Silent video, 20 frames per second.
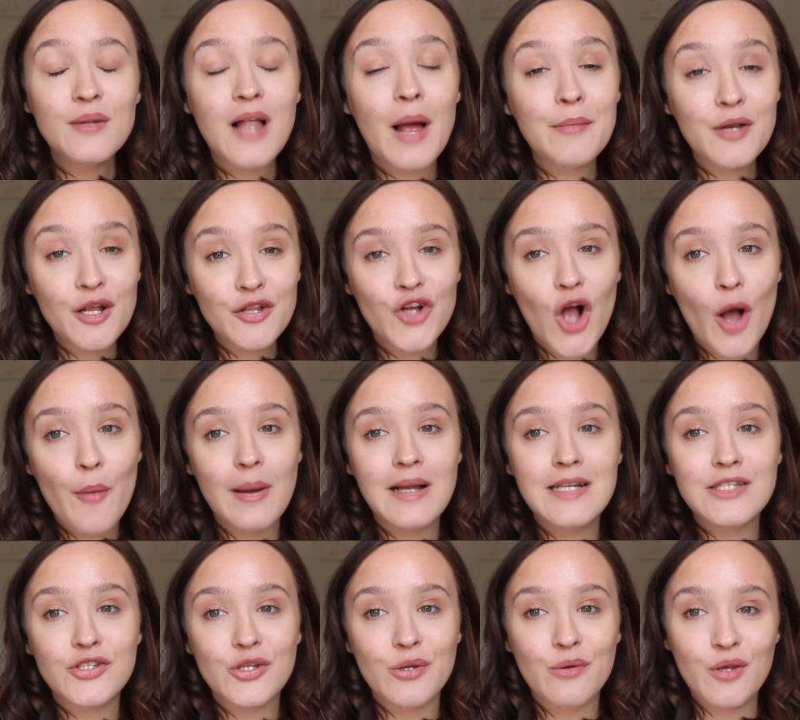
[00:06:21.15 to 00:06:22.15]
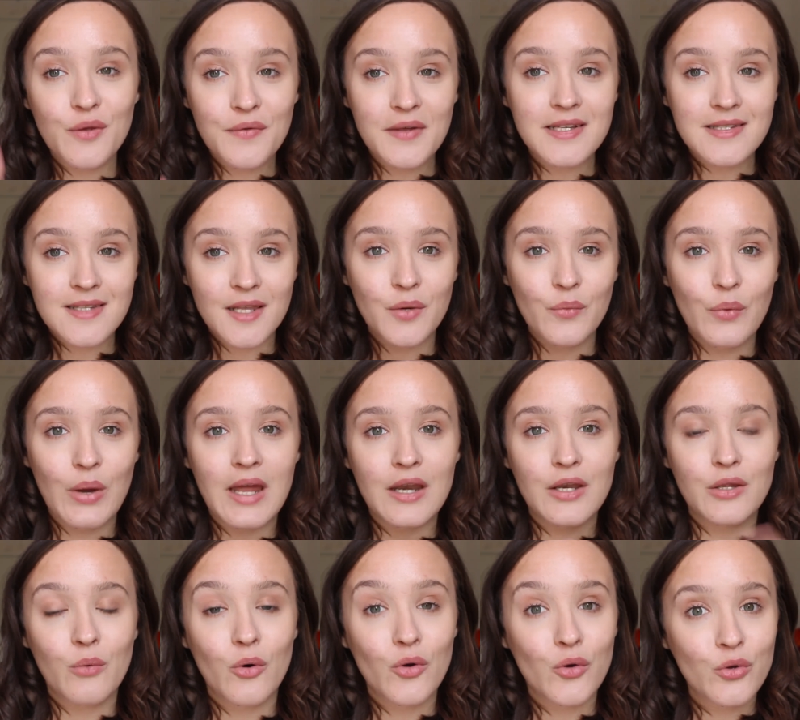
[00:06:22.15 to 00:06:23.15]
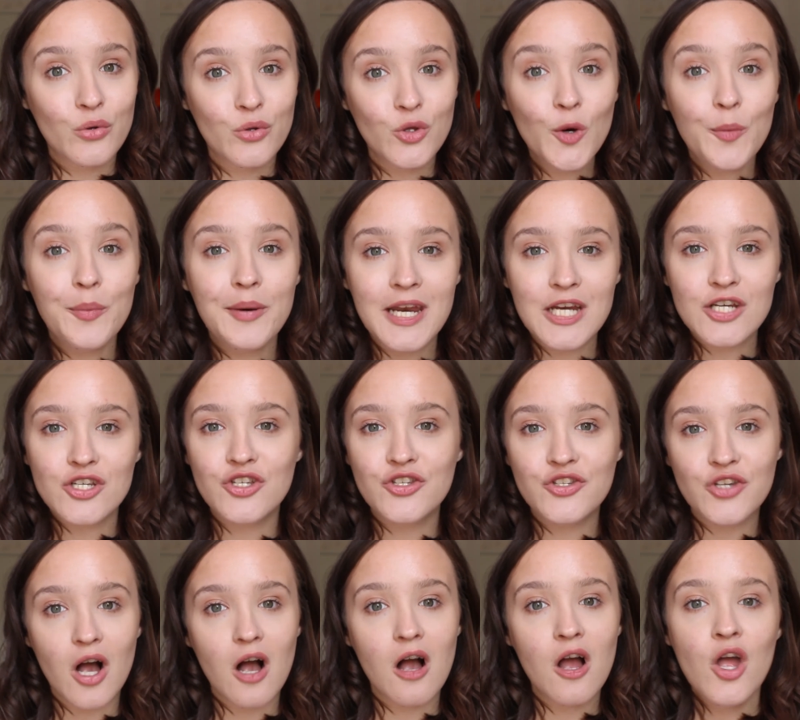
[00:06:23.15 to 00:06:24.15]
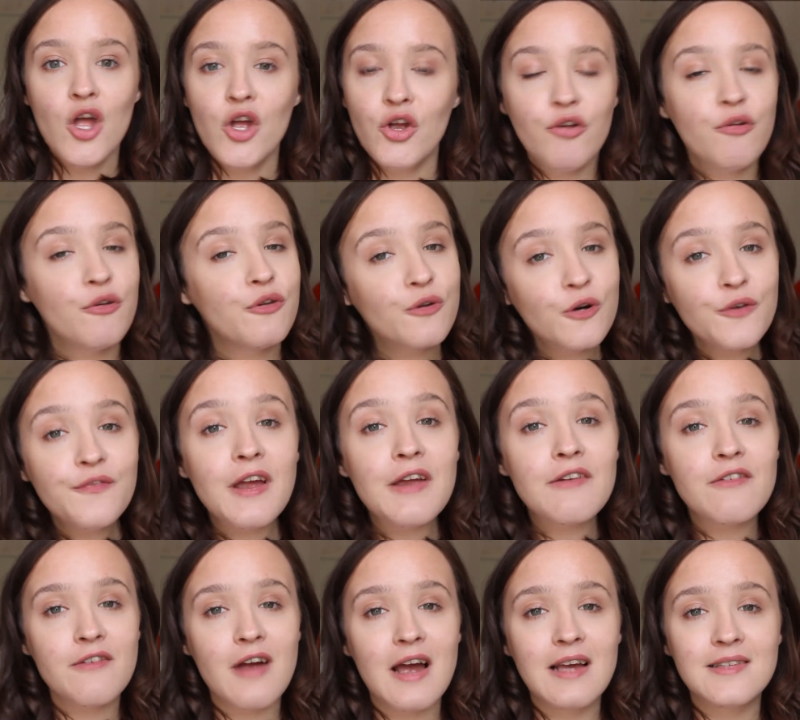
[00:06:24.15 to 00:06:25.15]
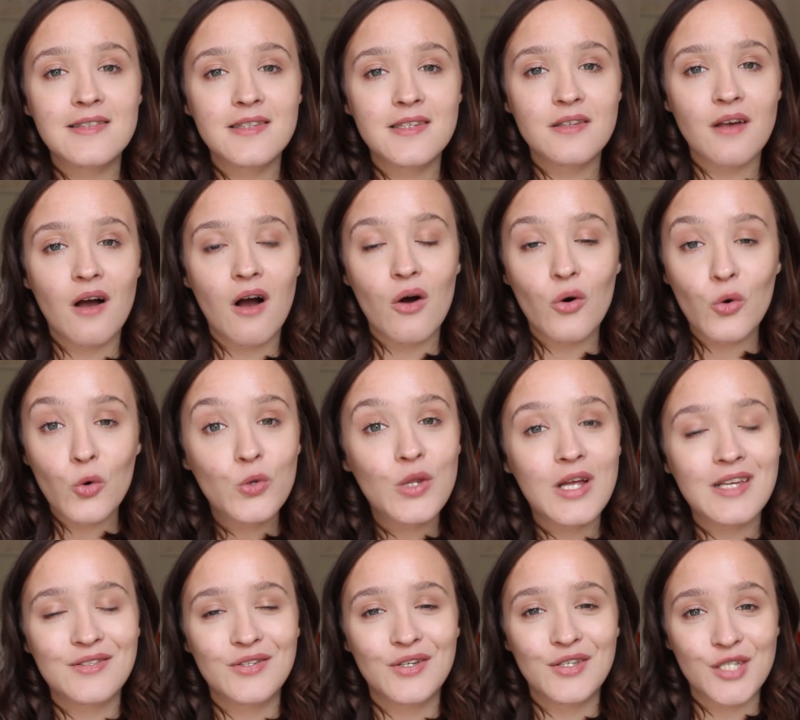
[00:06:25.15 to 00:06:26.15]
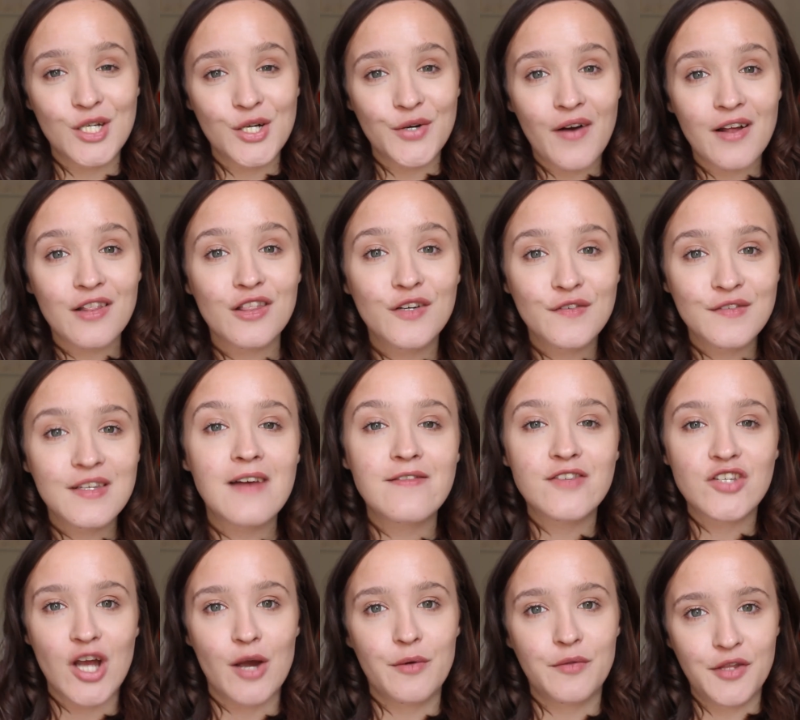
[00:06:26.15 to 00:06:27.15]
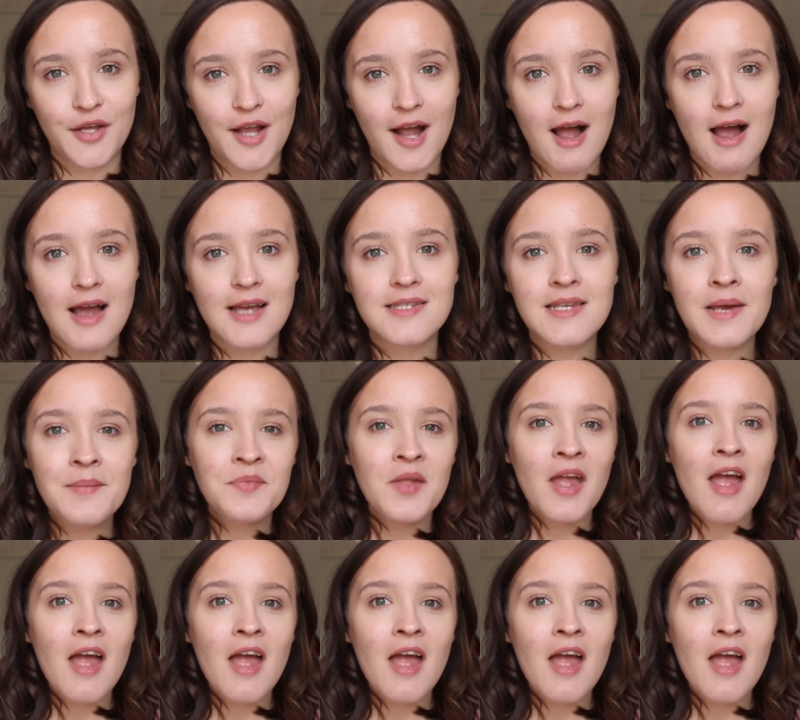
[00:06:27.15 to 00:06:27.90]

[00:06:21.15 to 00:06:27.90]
Let me know in the comments who you think is going to win, who your predictions are, who your favourite wrestlers are, all that sort of stuff. I'd love to have a chat with you guys.